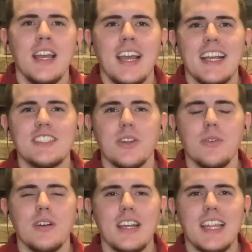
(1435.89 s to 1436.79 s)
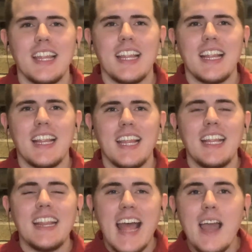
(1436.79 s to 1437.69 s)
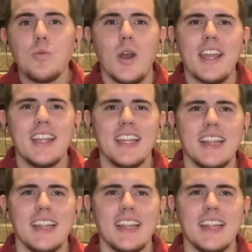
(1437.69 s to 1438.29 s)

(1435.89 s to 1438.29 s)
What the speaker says: And so in that way,